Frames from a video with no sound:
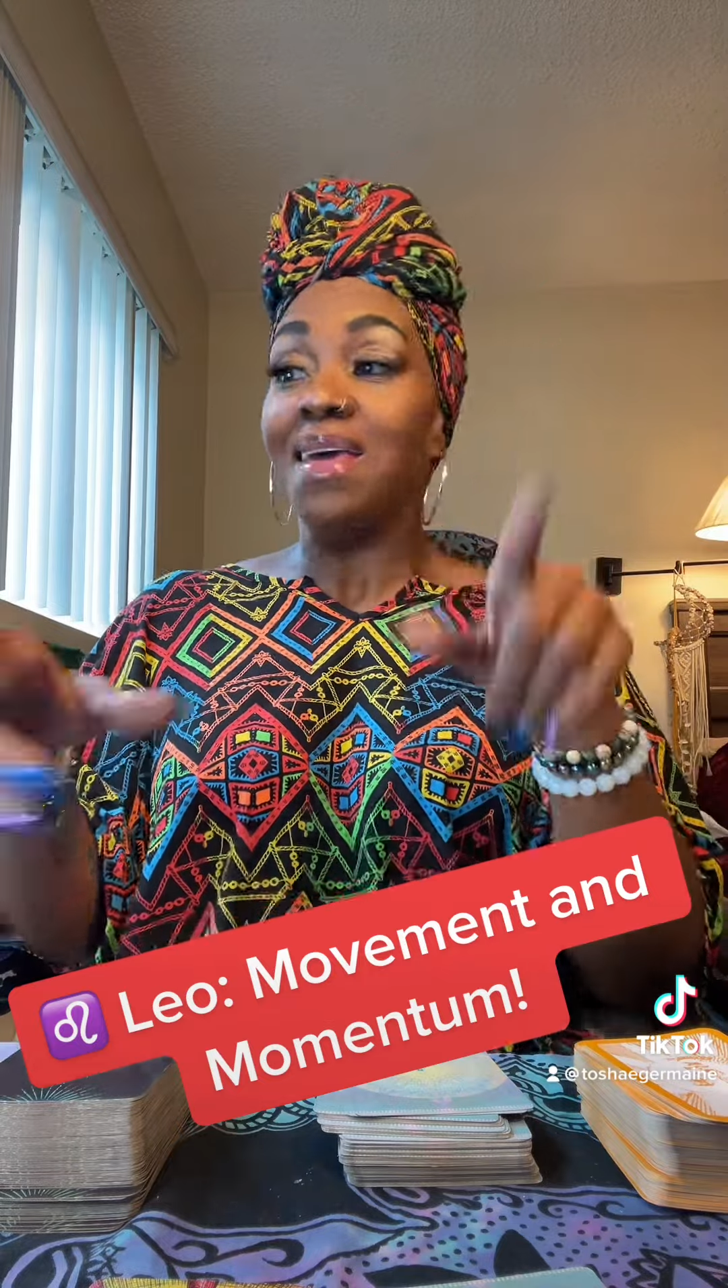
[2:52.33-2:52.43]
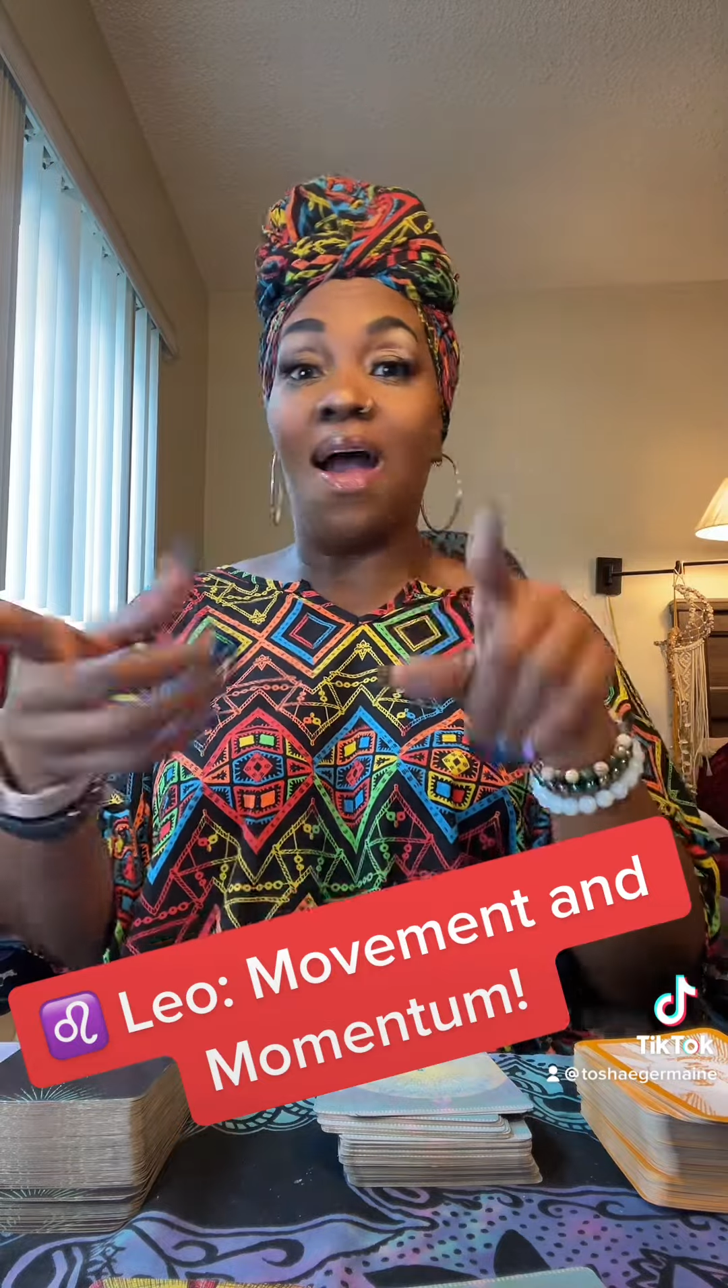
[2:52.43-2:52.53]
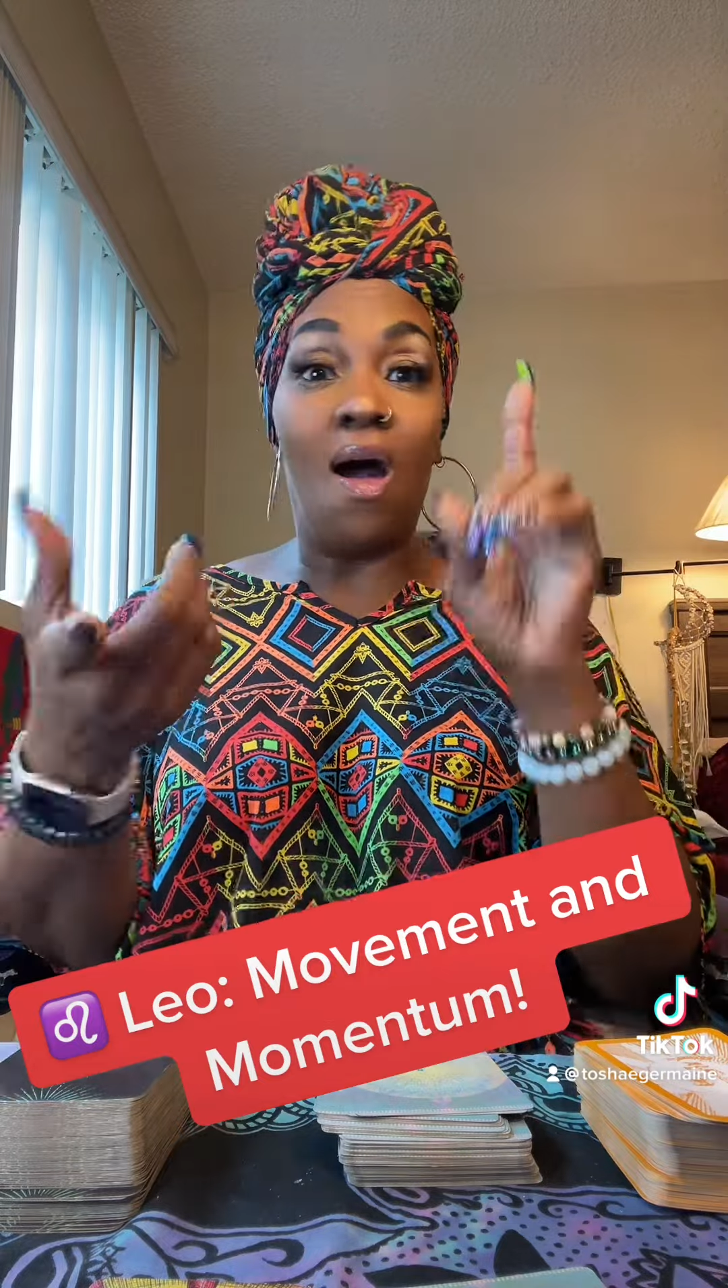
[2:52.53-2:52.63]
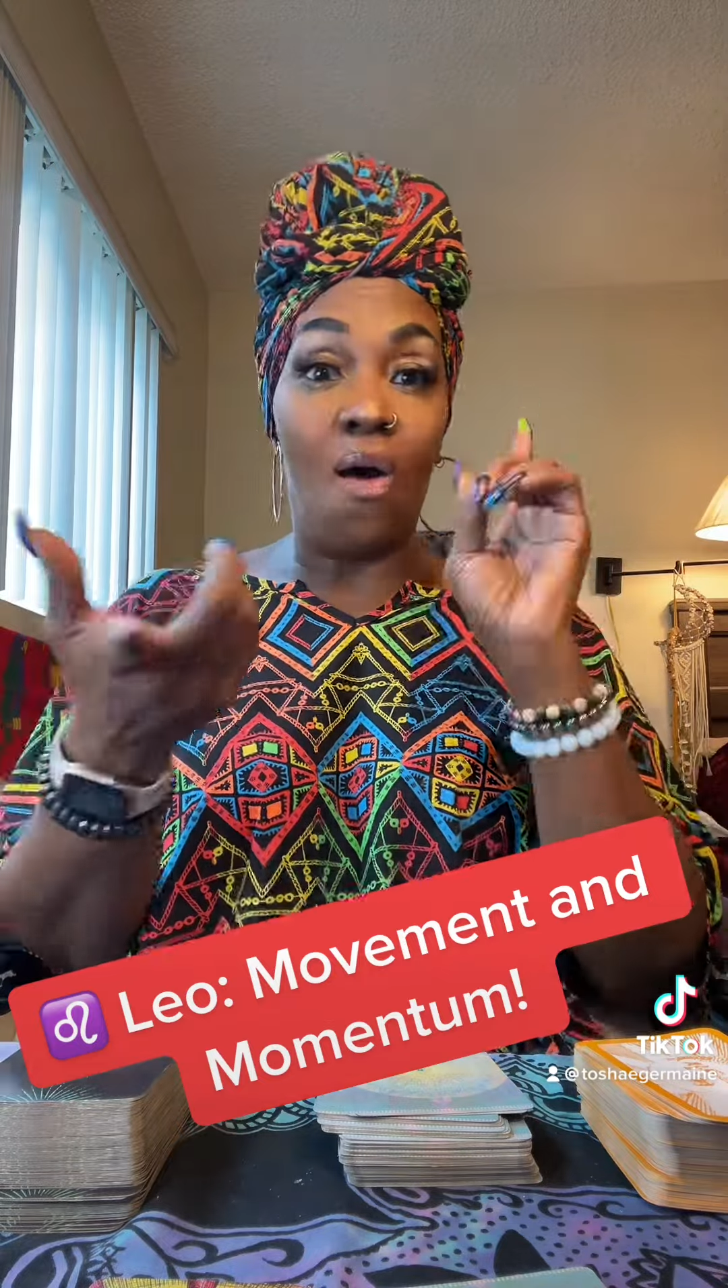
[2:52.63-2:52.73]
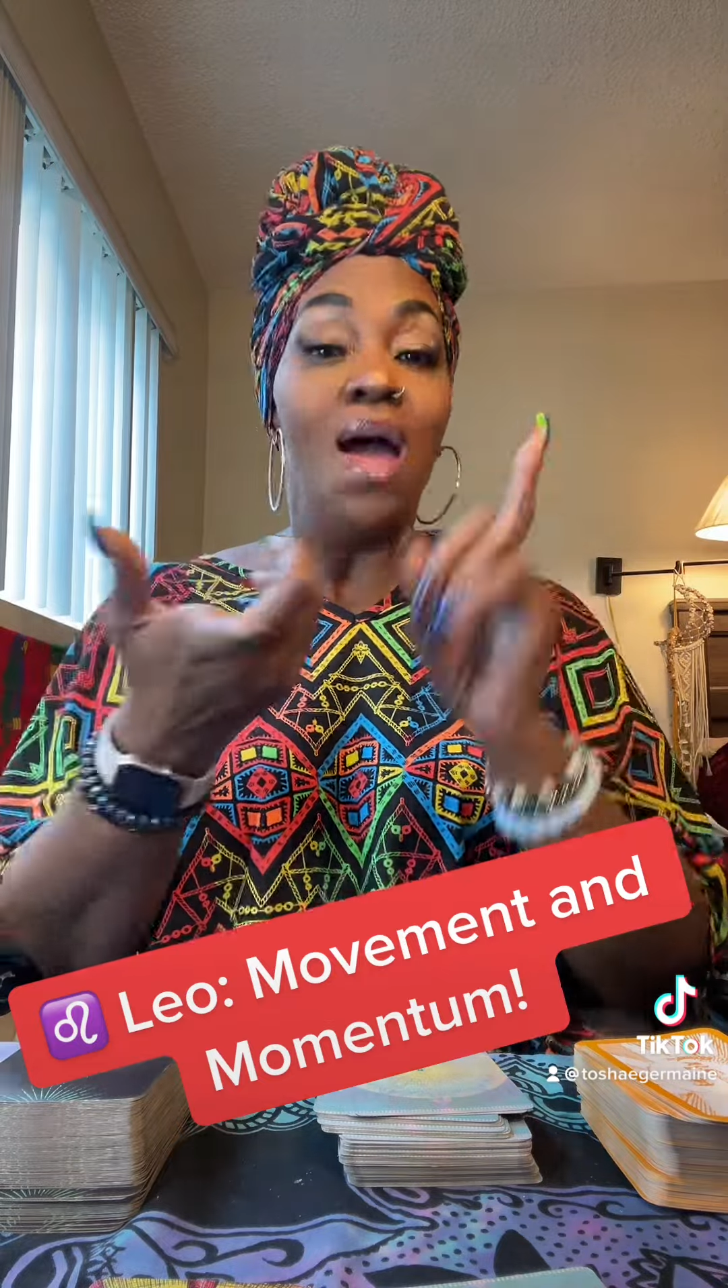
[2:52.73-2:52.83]

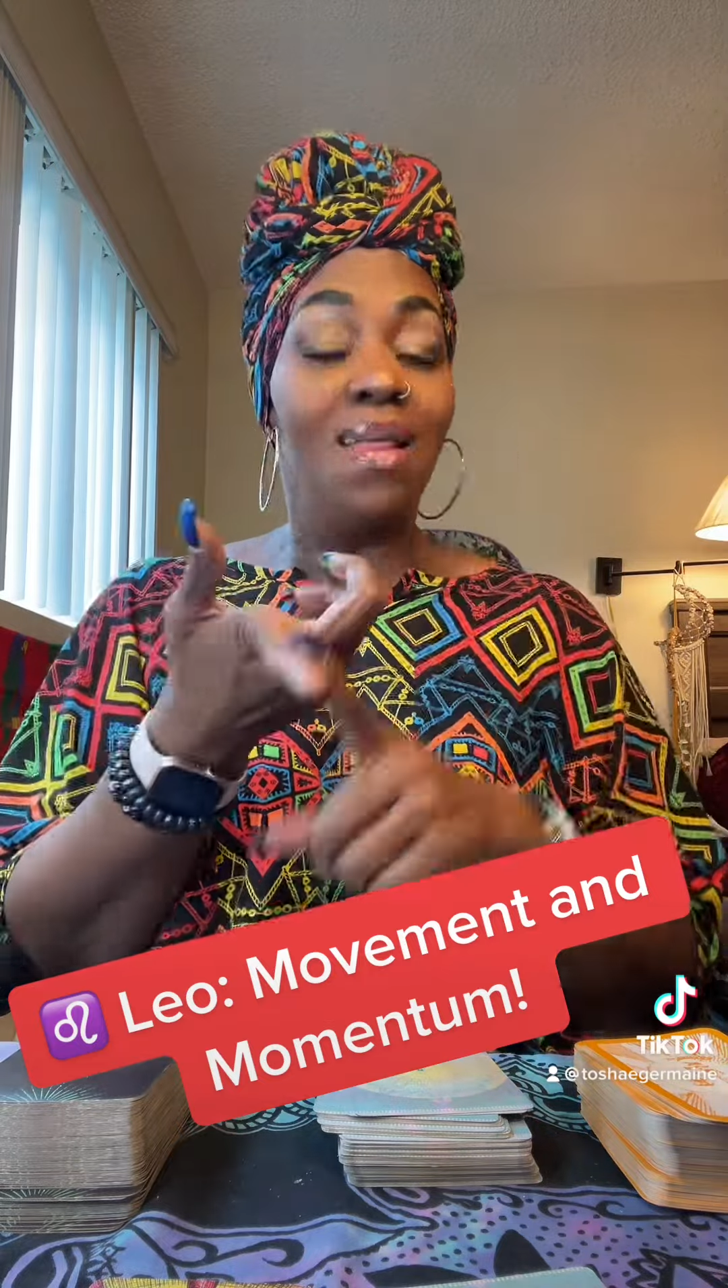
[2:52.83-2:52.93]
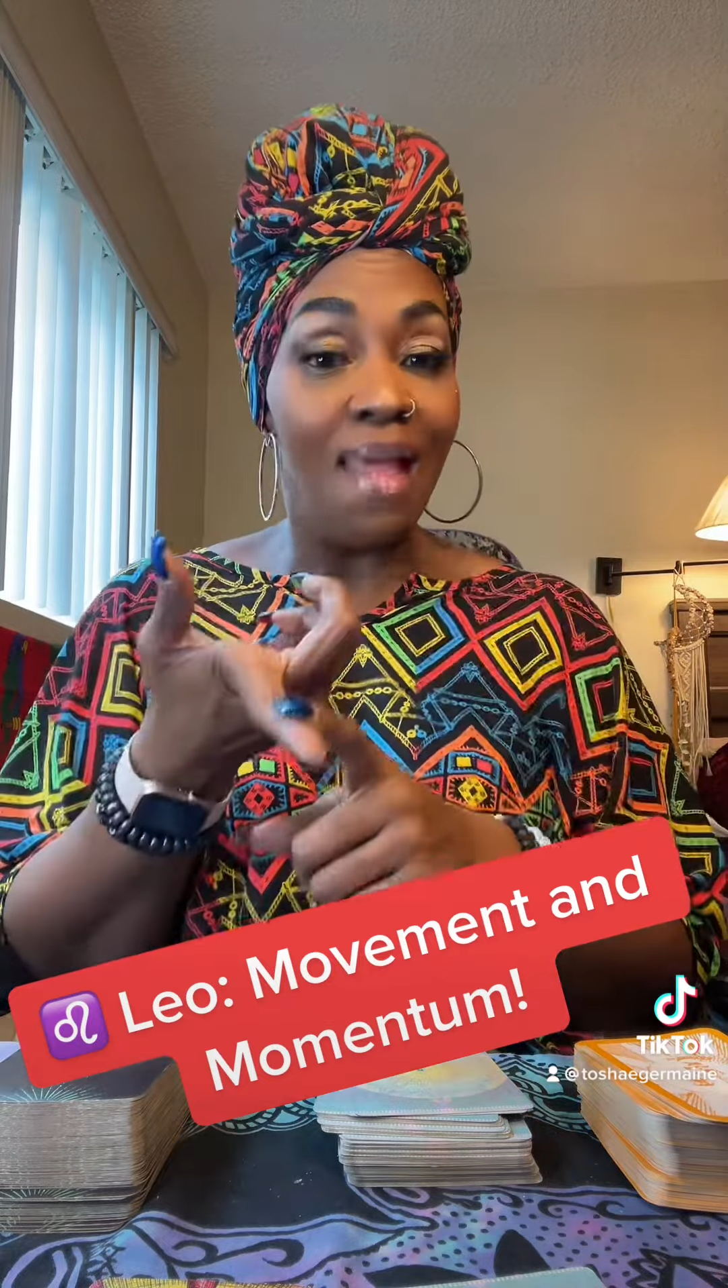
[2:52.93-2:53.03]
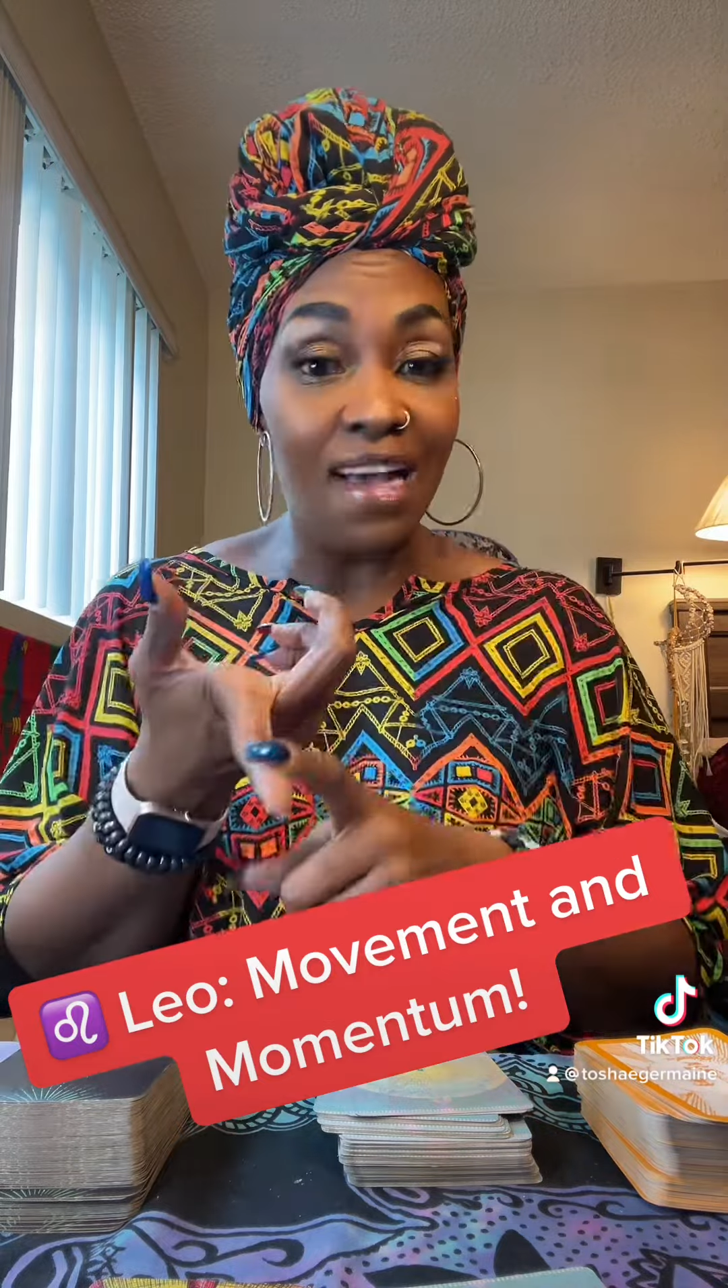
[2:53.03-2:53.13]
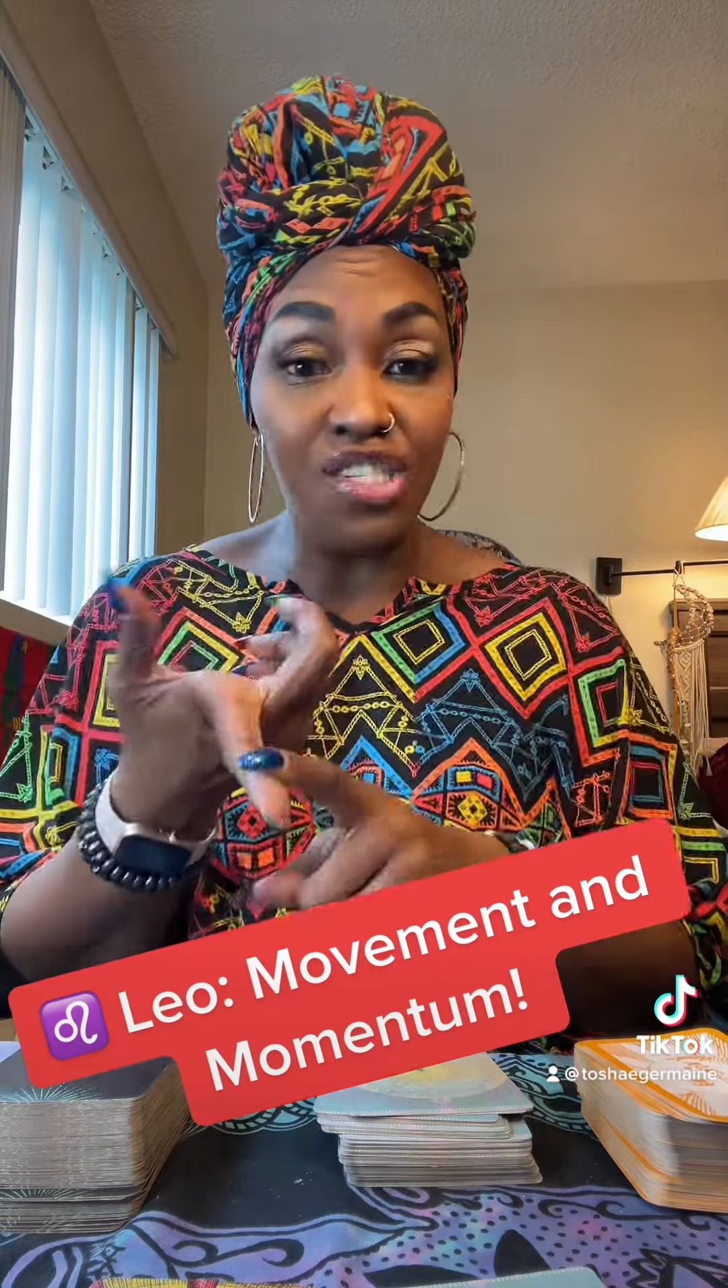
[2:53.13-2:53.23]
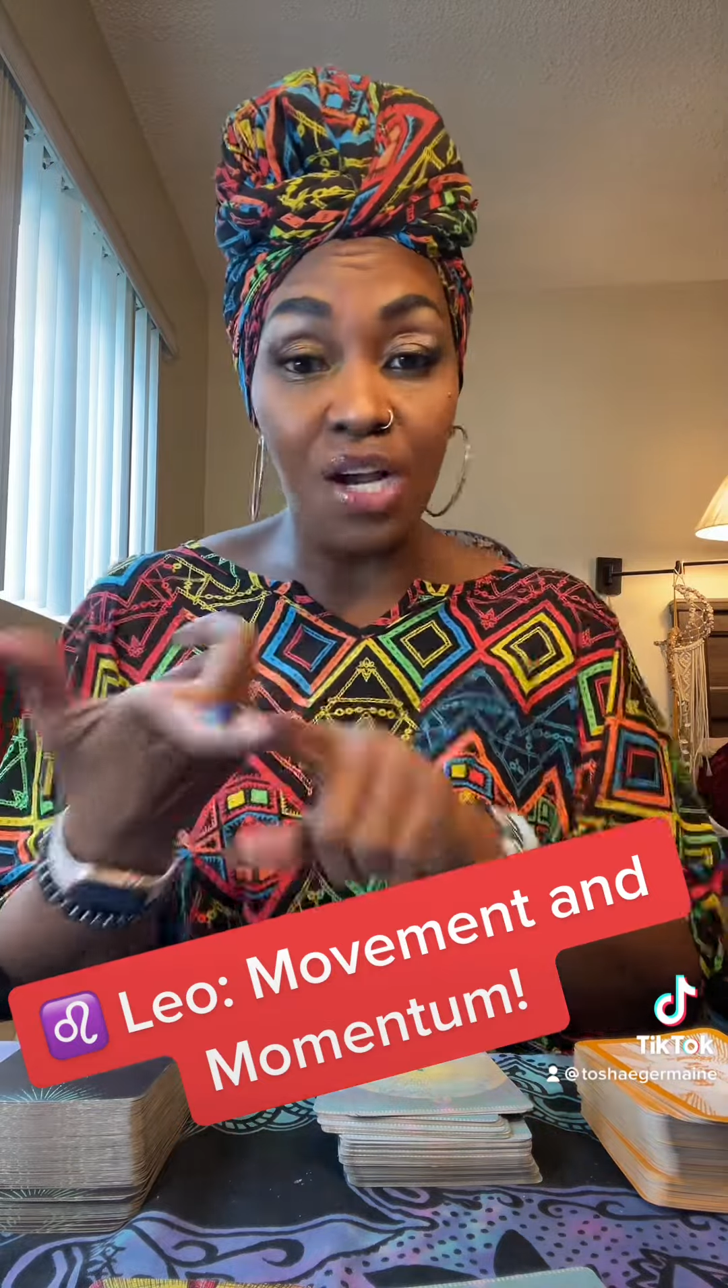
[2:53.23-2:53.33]
Y'all,
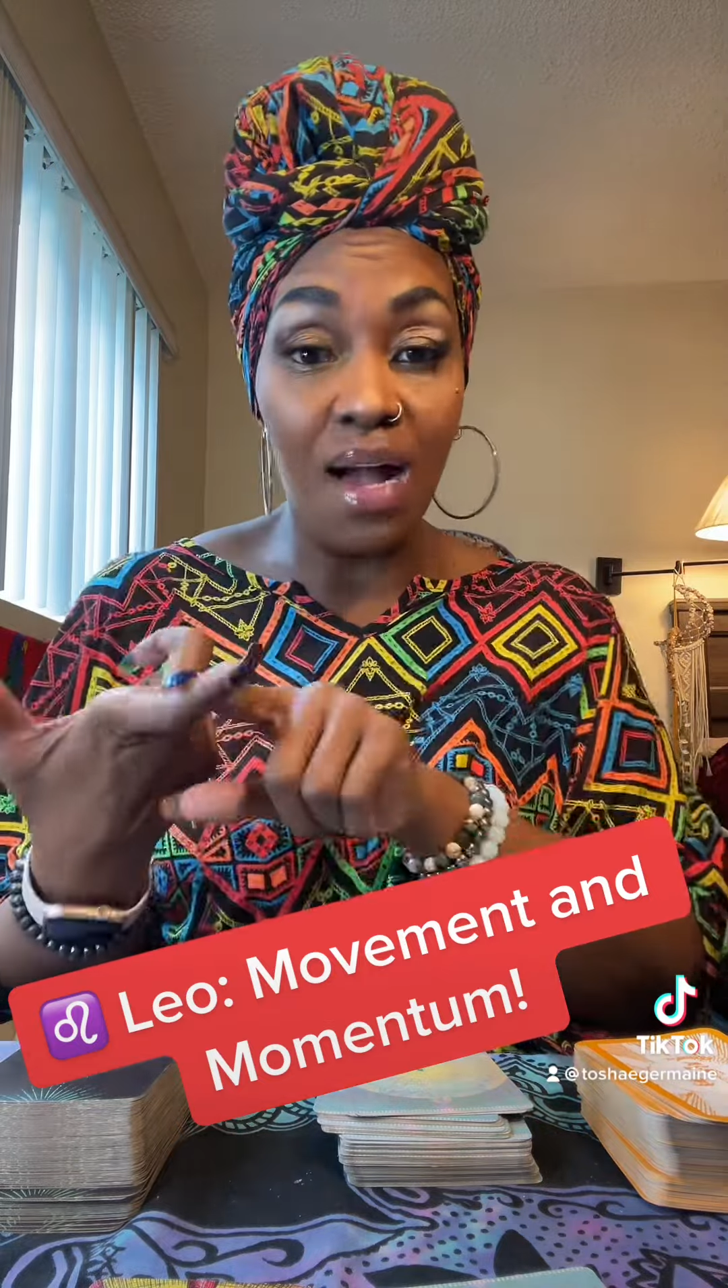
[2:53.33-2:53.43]
like, share,